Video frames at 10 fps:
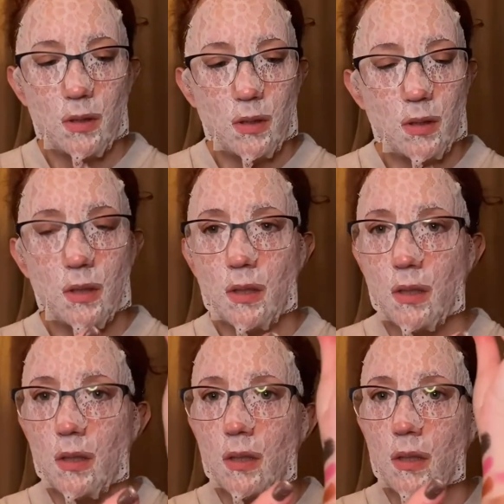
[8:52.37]

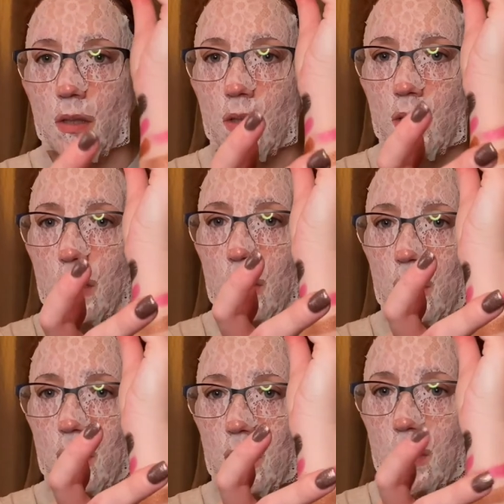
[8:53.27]

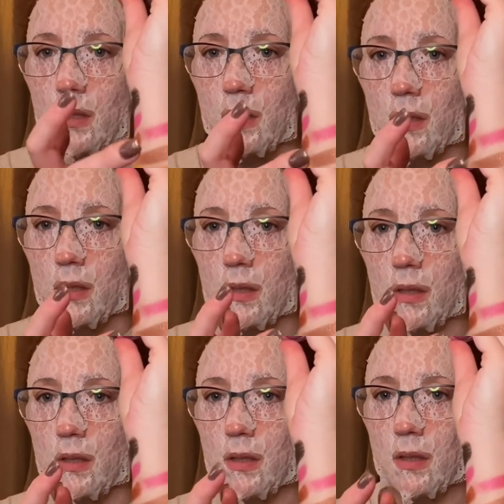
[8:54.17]

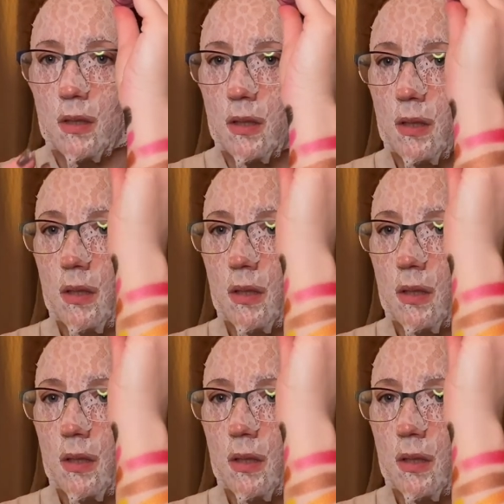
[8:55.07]
(silence)